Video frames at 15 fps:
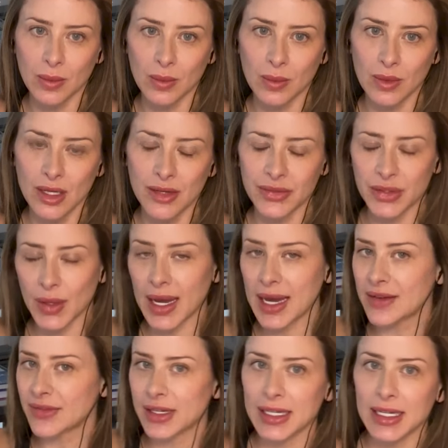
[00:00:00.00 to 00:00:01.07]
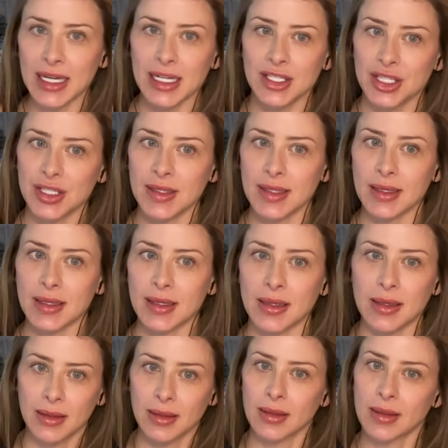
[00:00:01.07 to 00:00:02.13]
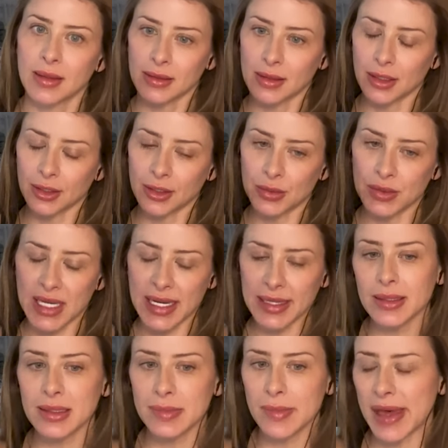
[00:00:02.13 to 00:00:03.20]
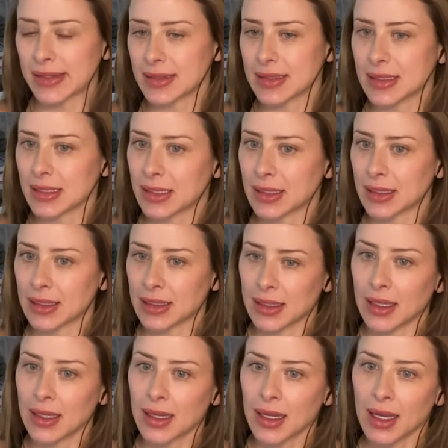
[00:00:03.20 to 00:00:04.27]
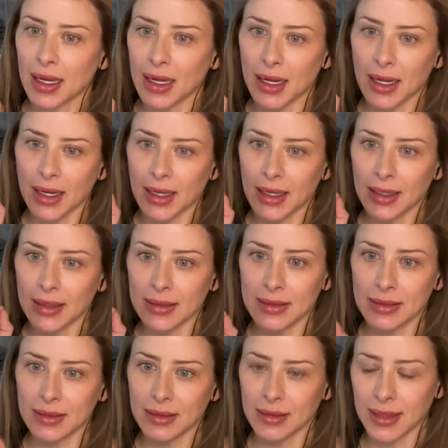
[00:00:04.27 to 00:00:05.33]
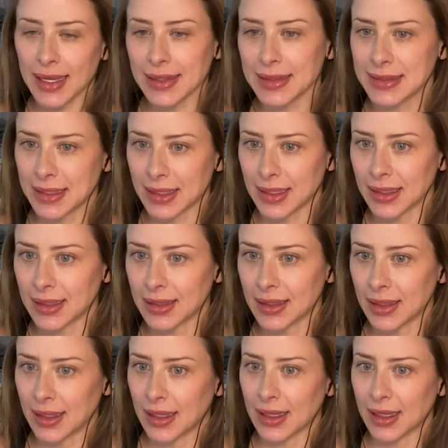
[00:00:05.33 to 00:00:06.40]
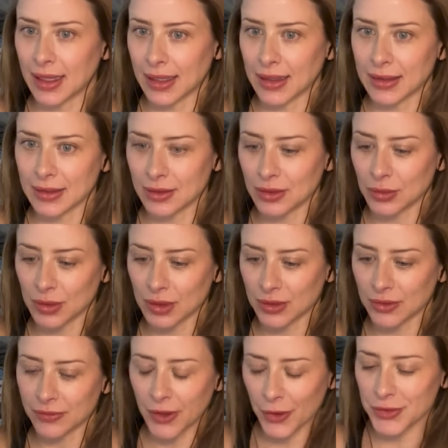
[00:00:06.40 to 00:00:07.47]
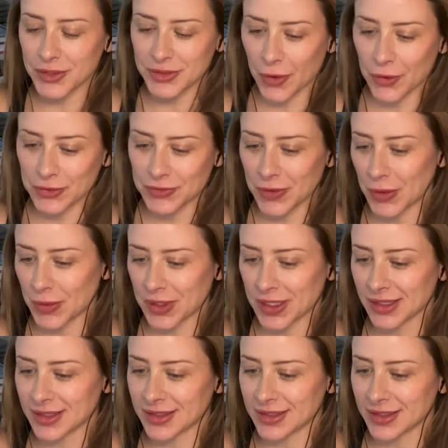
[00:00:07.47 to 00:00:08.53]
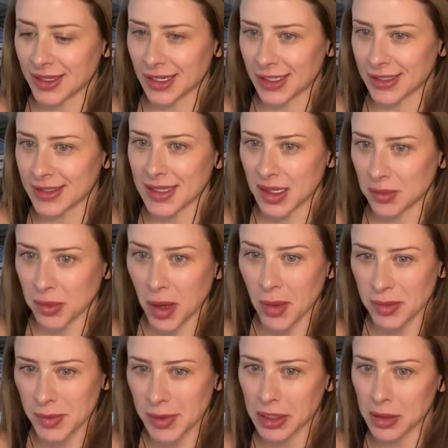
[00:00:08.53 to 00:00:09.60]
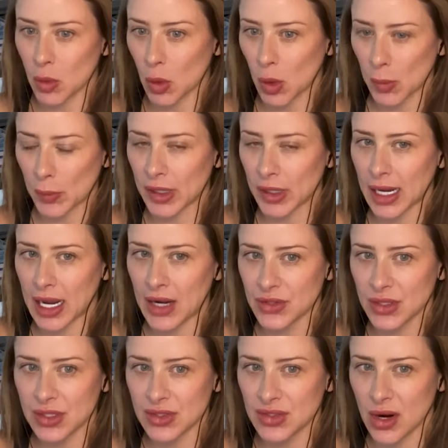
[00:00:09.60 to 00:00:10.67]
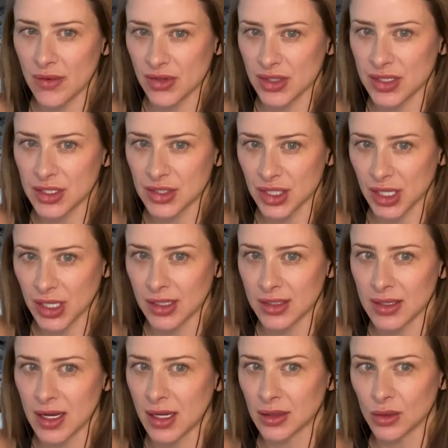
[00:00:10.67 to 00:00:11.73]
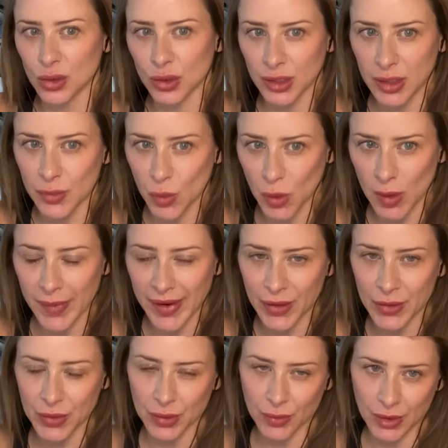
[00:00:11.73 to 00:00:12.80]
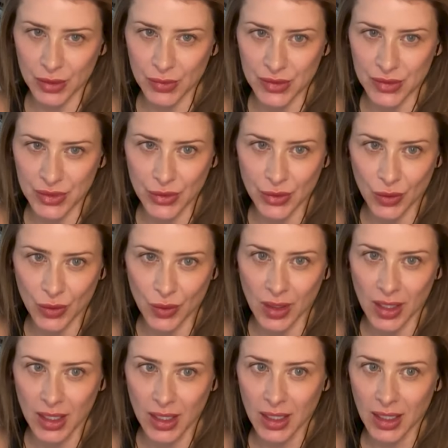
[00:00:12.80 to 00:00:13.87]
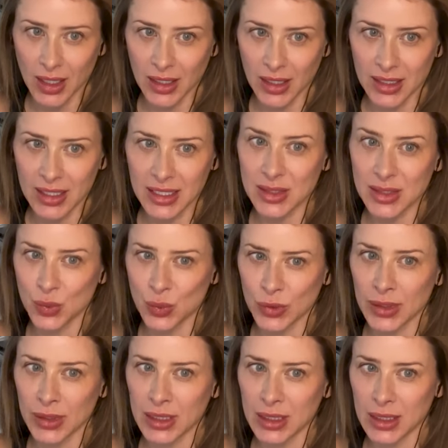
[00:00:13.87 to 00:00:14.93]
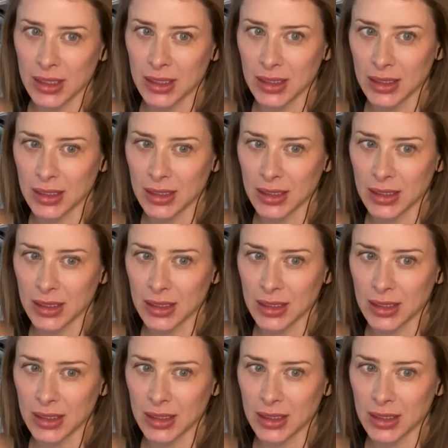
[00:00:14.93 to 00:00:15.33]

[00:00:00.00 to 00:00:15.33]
if you have ADHD, like you take this medicine and that's it, and you can focus, focus, focus, and it's not a problem anymore. But after this conversation and learning more about you and what you do, I think it's really